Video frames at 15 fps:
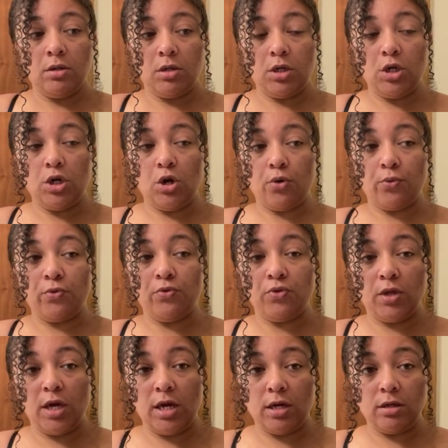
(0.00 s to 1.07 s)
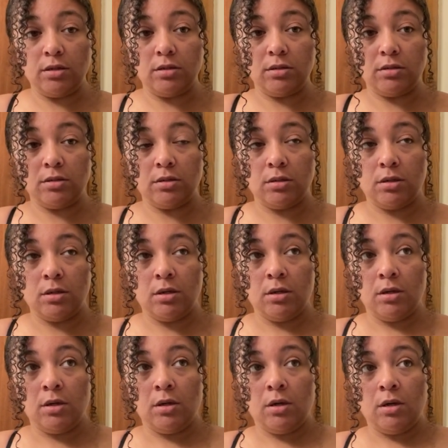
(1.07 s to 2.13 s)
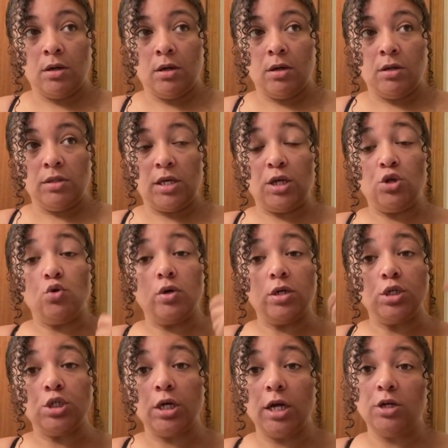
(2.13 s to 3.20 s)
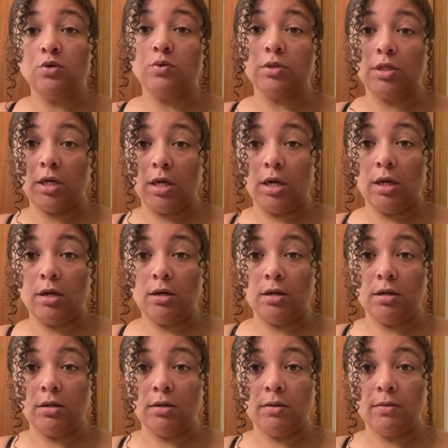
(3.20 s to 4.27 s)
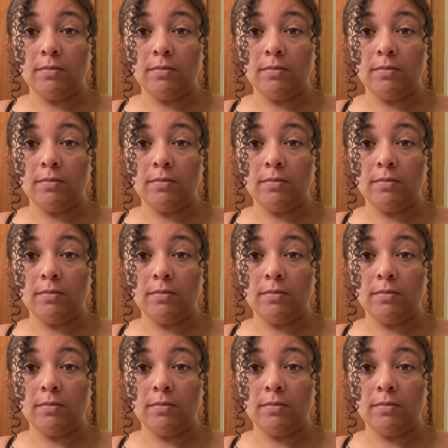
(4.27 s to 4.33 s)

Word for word: you know, things that you can change within